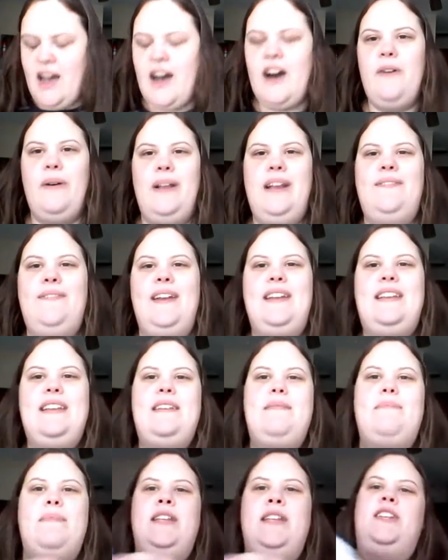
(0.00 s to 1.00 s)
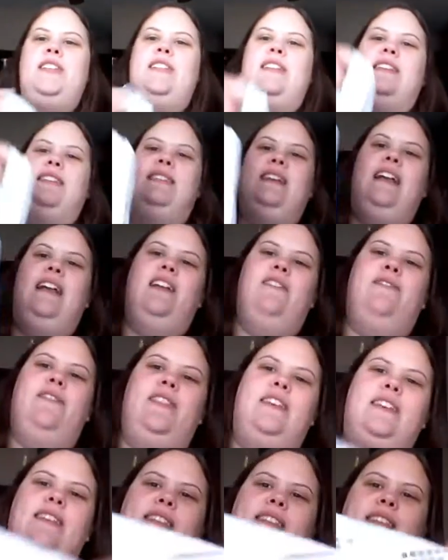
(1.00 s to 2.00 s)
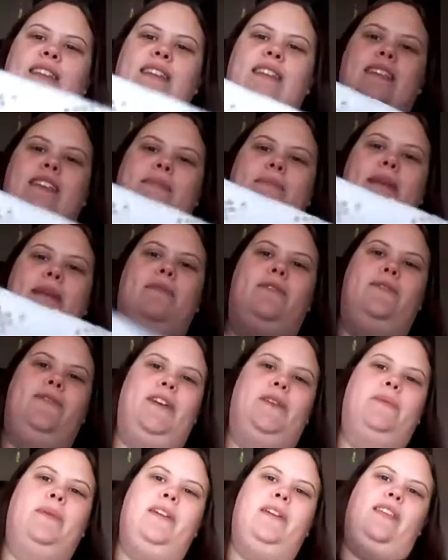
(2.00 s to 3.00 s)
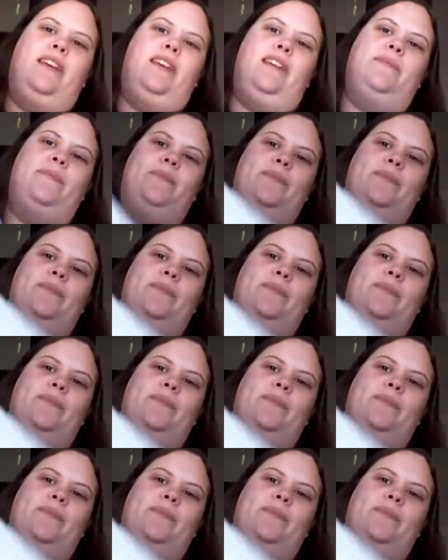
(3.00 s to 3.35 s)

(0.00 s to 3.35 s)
Oh, and if I didn't mention, the designer for this is Mabel Figworthy.